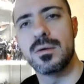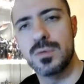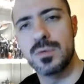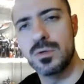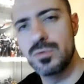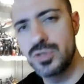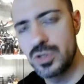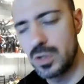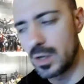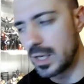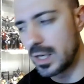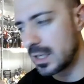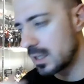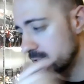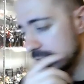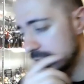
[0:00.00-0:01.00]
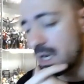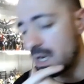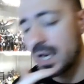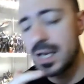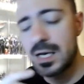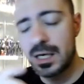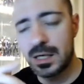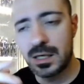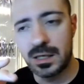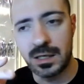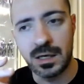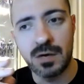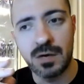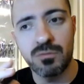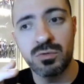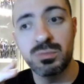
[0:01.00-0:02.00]
Who would you like? Because I
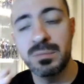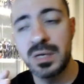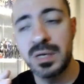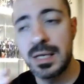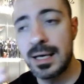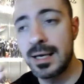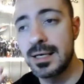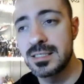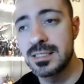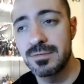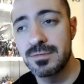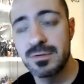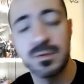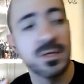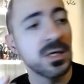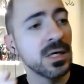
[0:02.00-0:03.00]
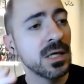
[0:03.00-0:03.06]
can't remember the 87